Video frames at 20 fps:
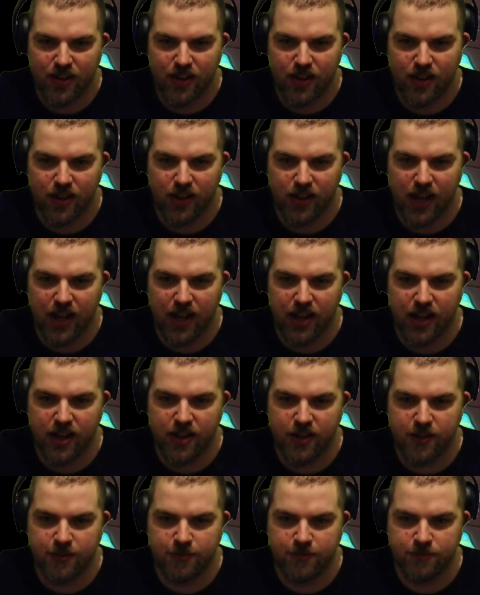Okay,
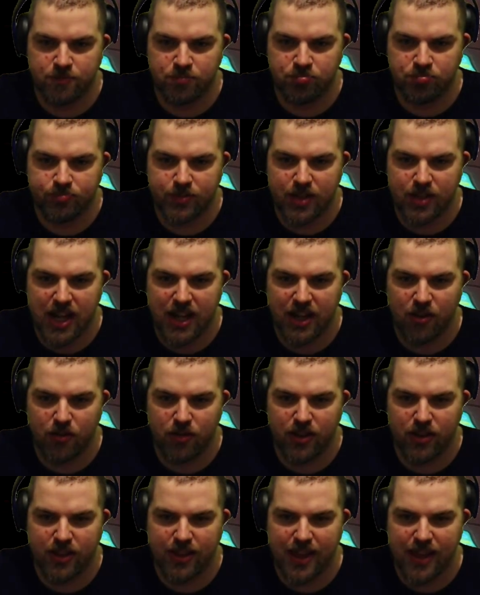um, I don't
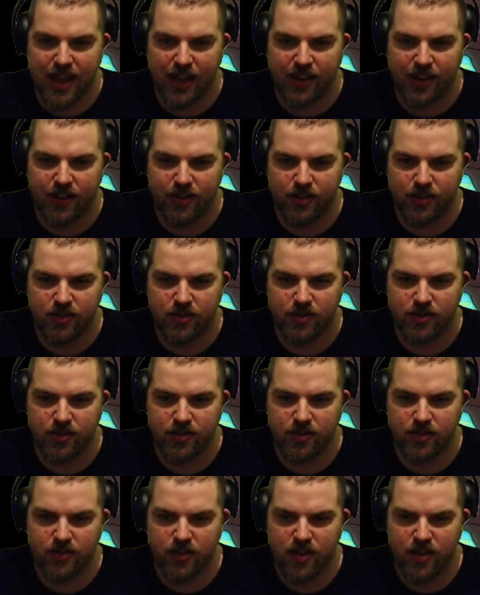think...
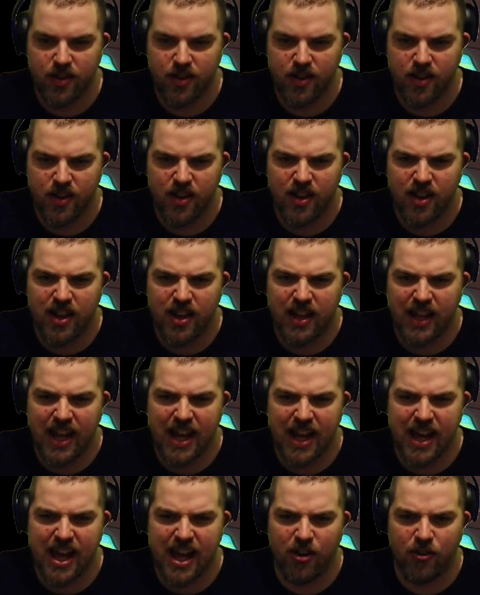
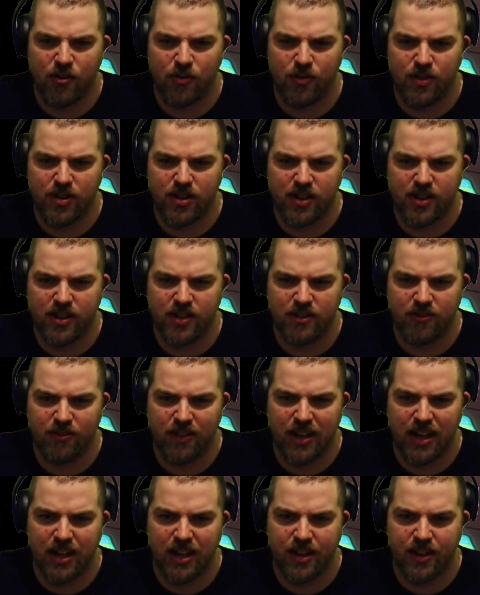Yeah, I don't really
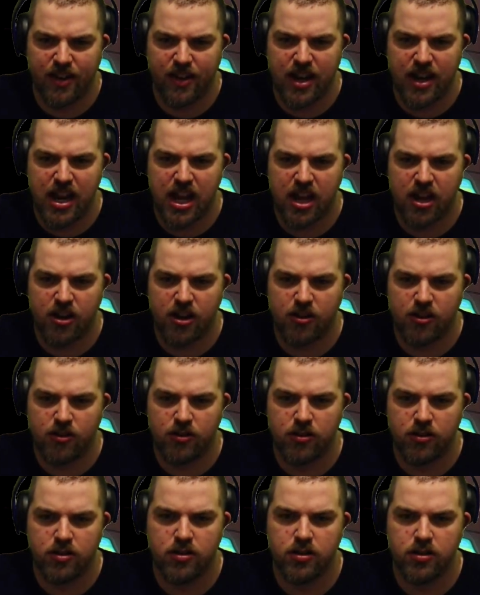nothing
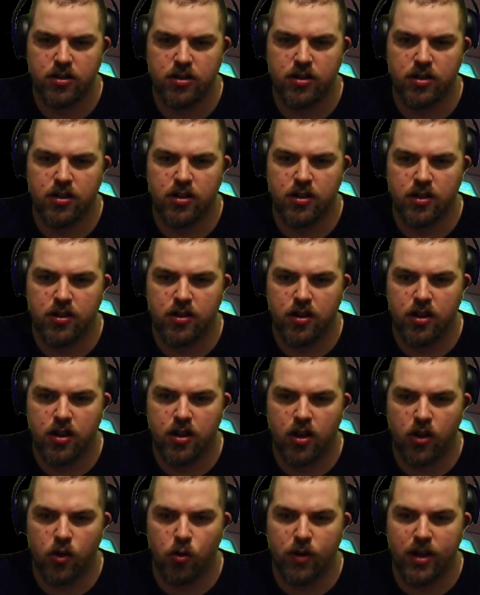there.
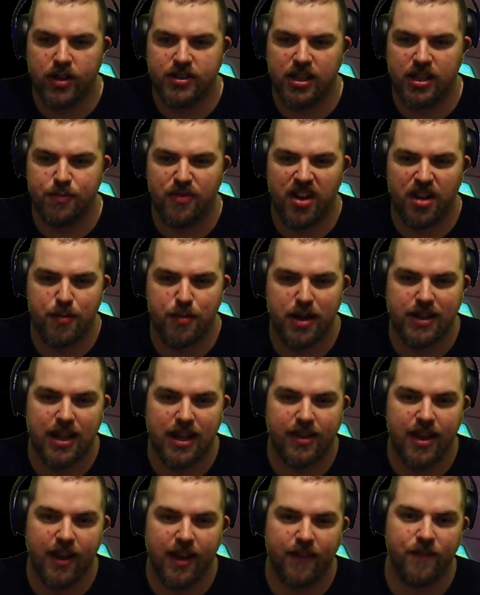Oh, yes, I can finally make that
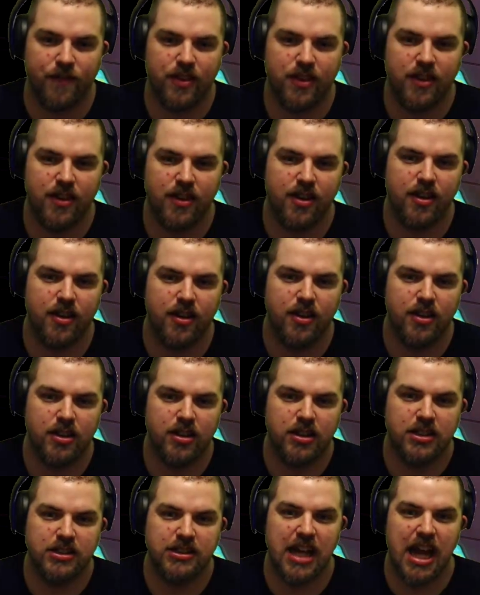thing.
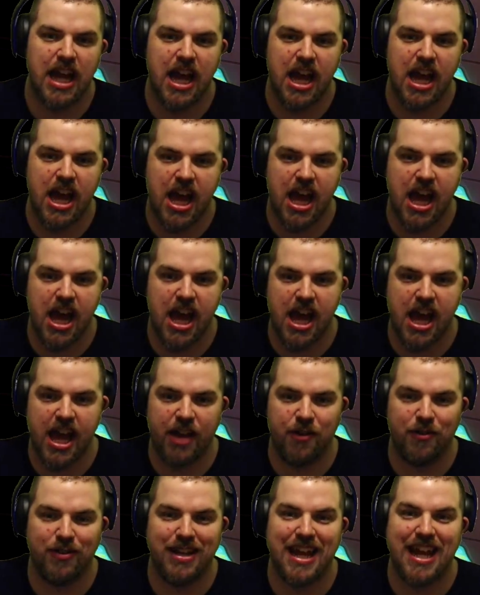Yay,
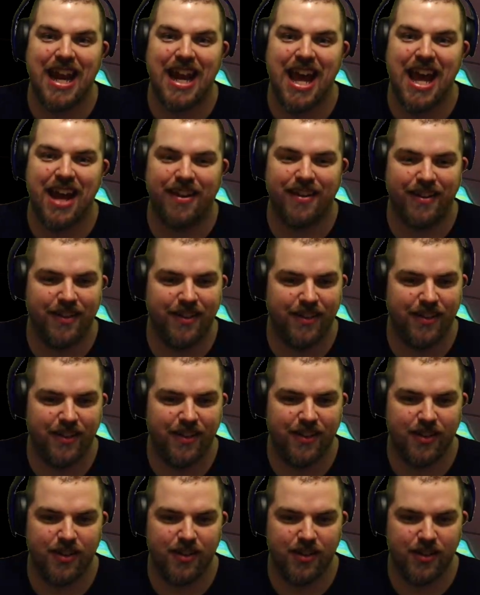we did it.
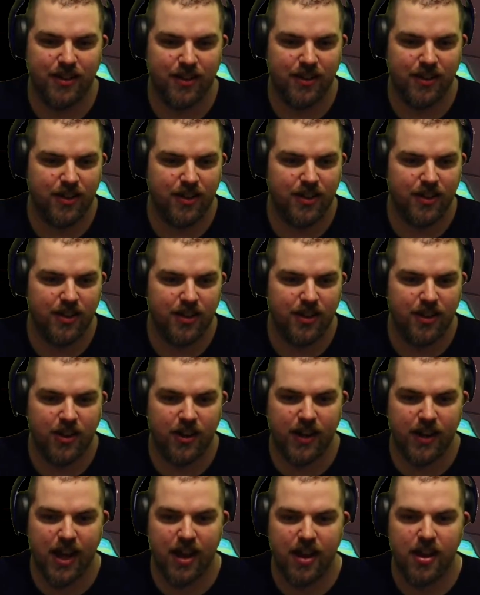
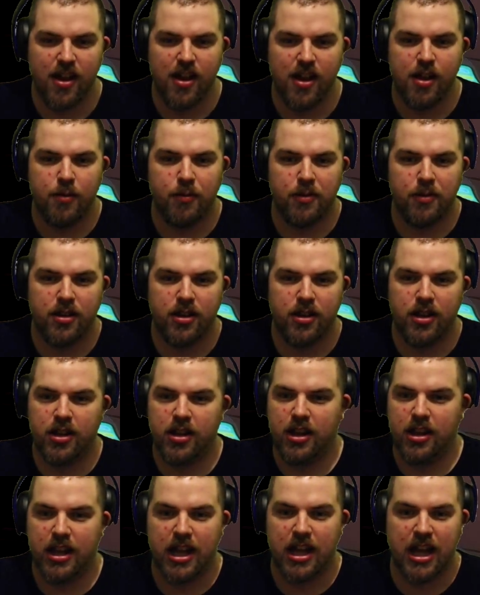Okay,
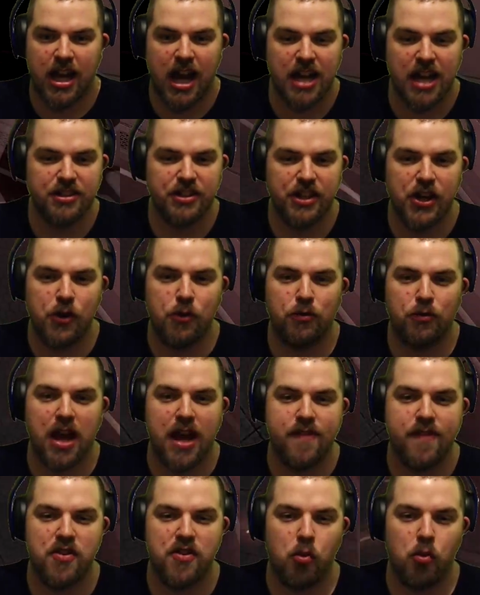I have to go
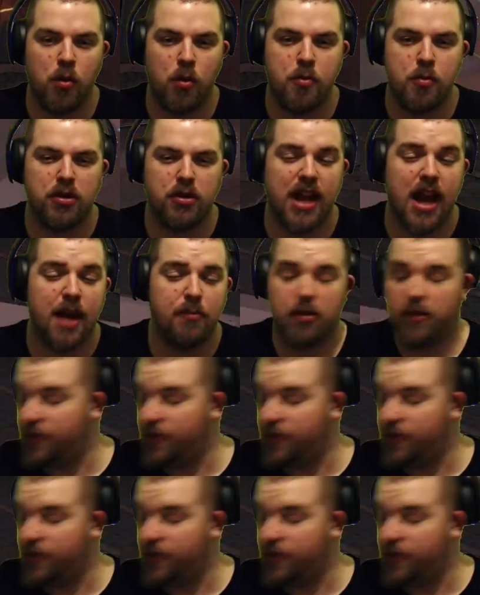dive in one more time real